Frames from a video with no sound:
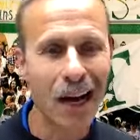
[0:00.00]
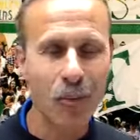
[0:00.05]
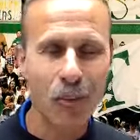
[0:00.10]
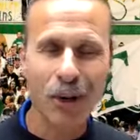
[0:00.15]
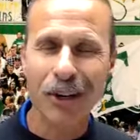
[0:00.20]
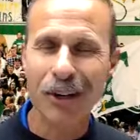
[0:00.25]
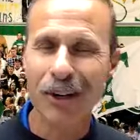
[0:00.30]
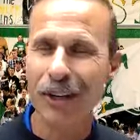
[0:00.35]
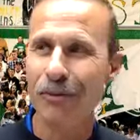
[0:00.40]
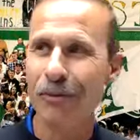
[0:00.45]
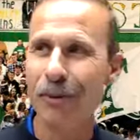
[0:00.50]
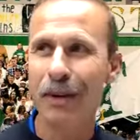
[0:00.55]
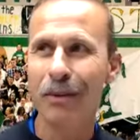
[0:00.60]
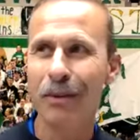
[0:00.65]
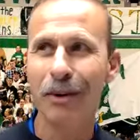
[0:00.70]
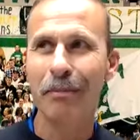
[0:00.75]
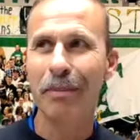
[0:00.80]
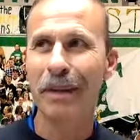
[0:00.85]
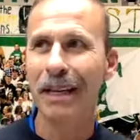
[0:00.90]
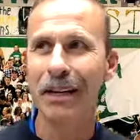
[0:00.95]
We
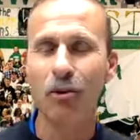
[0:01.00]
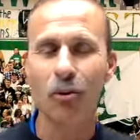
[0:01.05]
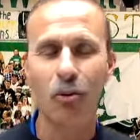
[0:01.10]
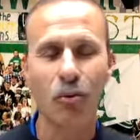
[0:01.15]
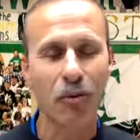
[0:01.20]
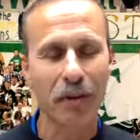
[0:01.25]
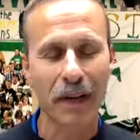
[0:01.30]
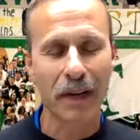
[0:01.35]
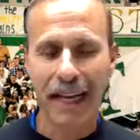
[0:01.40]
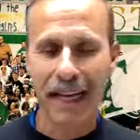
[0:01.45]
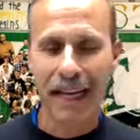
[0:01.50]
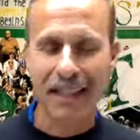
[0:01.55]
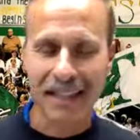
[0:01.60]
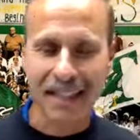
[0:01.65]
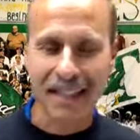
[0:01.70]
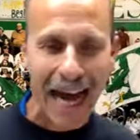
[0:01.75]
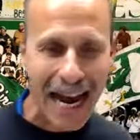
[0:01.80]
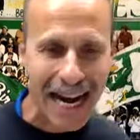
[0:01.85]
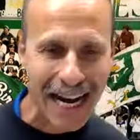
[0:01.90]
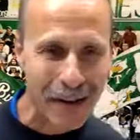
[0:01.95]
would be
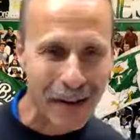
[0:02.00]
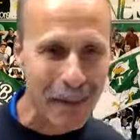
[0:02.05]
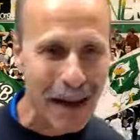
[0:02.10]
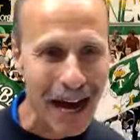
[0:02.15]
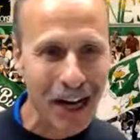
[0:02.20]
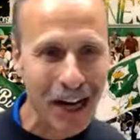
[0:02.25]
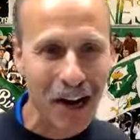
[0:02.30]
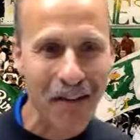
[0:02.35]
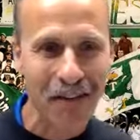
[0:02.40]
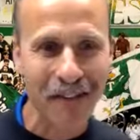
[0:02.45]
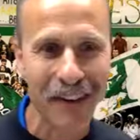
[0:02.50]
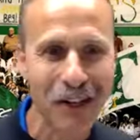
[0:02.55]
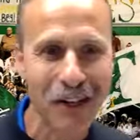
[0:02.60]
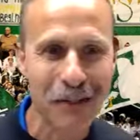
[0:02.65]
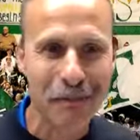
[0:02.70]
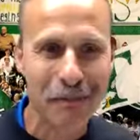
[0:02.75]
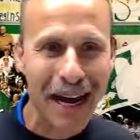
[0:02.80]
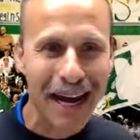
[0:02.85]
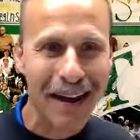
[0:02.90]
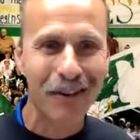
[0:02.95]
excited about our
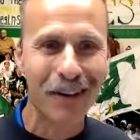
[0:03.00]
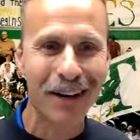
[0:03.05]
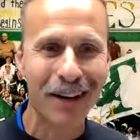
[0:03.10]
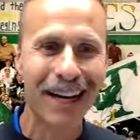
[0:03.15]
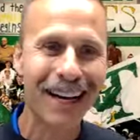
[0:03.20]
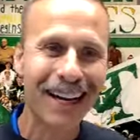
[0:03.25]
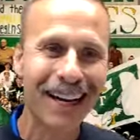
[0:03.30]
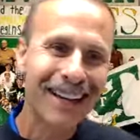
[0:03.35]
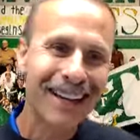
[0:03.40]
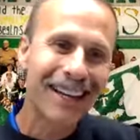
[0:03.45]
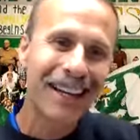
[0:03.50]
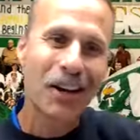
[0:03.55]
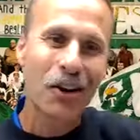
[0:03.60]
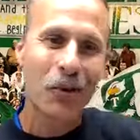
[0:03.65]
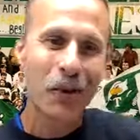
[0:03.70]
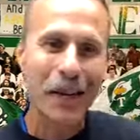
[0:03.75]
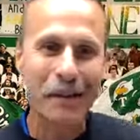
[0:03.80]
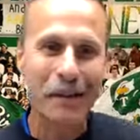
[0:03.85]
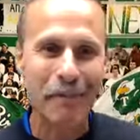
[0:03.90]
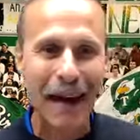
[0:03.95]
first
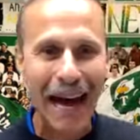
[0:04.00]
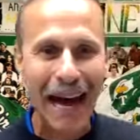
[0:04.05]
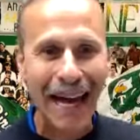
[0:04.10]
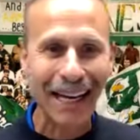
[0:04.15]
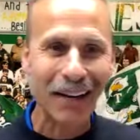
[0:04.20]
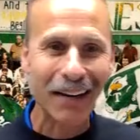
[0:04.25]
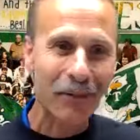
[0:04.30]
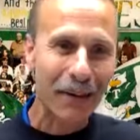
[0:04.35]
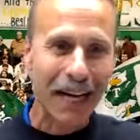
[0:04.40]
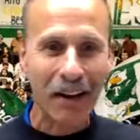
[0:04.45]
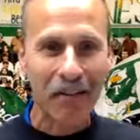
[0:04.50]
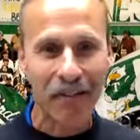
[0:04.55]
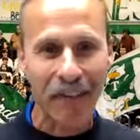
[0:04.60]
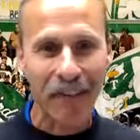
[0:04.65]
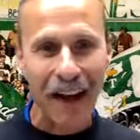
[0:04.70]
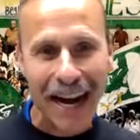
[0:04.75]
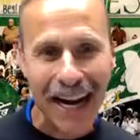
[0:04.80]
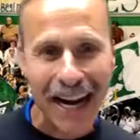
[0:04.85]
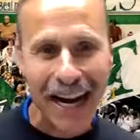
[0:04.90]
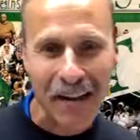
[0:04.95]
week back, and we got
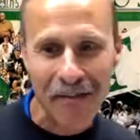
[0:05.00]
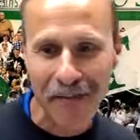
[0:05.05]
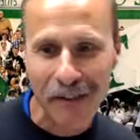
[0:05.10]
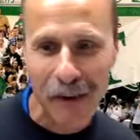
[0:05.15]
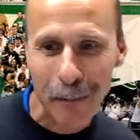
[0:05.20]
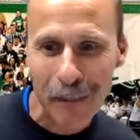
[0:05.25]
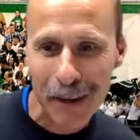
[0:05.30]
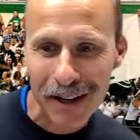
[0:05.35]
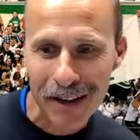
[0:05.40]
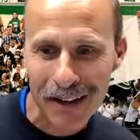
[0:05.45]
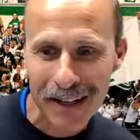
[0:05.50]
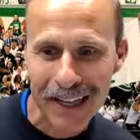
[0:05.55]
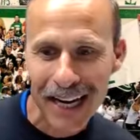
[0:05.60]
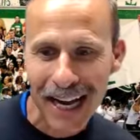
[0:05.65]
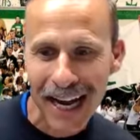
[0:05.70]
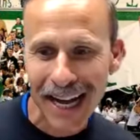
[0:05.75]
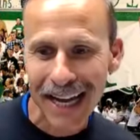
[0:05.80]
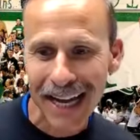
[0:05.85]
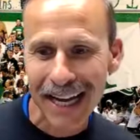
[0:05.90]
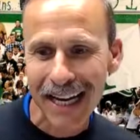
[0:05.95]
Friday night football
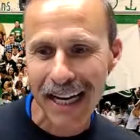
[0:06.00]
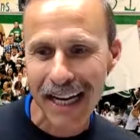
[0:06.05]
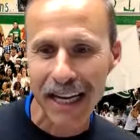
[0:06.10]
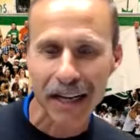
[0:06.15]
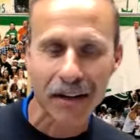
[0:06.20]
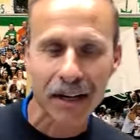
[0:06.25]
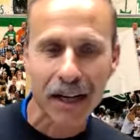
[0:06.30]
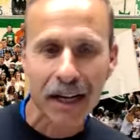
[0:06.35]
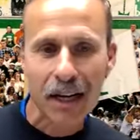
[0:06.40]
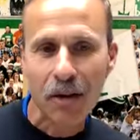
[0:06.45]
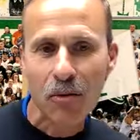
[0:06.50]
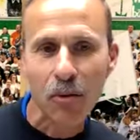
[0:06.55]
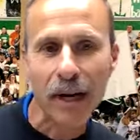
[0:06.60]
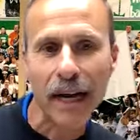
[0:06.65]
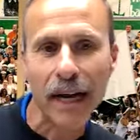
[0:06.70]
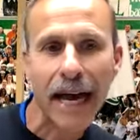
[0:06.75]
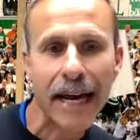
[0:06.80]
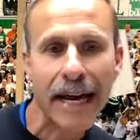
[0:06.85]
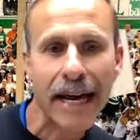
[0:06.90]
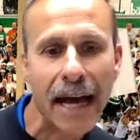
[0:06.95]
tonight, and we're
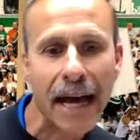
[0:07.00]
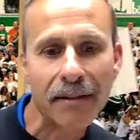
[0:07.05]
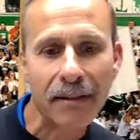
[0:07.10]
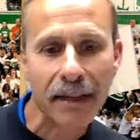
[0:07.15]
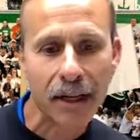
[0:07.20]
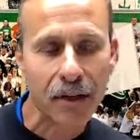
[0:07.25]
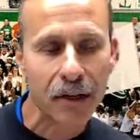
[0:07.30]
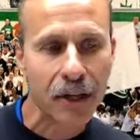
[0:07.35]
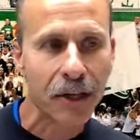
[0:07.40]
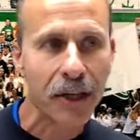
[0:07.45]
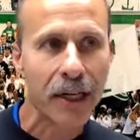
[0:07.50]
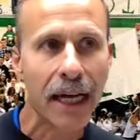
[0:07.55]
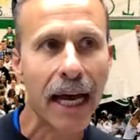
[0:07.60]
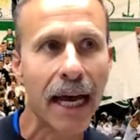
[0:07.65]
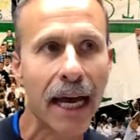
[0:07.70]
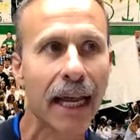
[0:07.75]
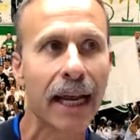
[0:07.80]
heading out there and doing it.